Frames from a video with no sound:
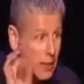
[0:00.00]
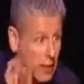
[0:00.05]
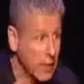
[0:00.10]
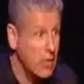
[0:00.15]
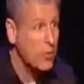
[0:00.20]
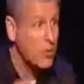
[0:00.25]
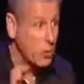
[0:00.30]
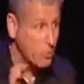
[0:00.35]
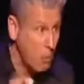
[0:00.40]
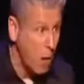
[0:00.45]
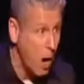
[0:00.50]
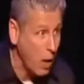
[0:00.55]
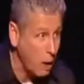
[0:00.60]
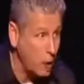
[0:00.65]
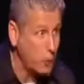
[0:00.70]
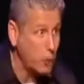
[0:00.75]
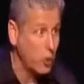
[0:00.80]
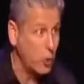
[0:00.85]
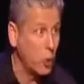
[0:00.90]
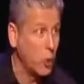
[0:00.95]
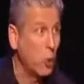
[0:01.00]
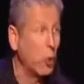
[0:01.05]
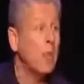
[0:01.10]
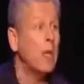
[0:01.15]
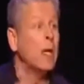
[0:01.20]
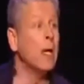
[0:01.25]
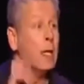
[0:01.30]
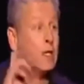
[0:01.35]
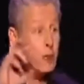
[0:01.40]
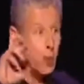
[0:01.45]
adhesion molecule.
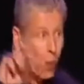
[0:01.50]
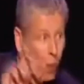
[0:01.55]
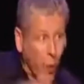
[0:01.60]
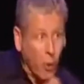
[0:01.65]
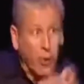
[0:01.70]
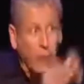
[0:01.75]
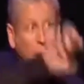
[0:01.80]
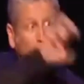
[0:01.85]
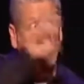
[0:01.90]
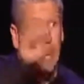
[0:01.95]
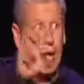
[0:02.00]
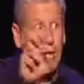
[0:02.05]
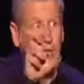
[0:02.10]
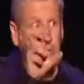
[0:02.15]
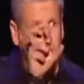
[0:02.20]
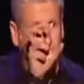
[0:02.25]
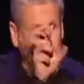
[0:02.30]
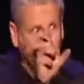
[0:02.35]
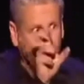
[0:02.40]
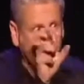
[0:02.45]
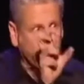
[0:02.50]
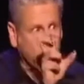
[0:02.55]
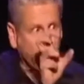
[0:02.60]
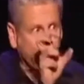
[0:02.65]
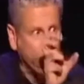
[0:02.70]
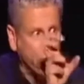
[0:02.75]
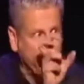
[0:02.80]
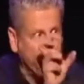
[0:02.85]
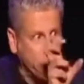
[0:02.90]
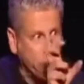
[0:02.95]
It's organized into this
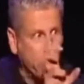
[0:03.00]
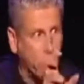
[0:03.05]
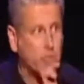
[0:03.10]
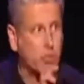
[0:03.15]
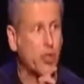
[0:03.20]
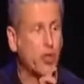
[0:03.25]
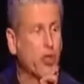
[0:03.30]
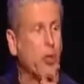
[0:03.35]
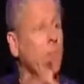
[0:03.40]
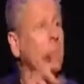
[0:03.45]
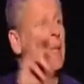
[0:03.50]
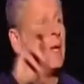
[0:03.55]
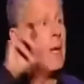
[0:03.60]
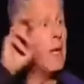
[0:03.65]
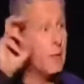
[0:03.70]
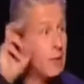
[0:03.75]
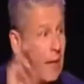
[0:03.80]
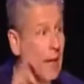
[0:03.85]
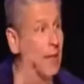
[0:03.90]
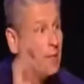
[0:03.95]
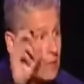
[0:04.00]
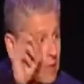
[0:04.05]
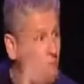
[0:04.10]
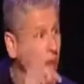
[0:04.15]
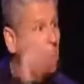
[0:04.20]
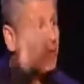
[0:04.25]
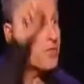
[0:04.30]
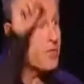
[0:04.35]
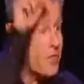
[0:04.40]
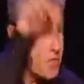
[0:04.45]
certain structure, and that
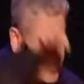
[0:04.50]
tells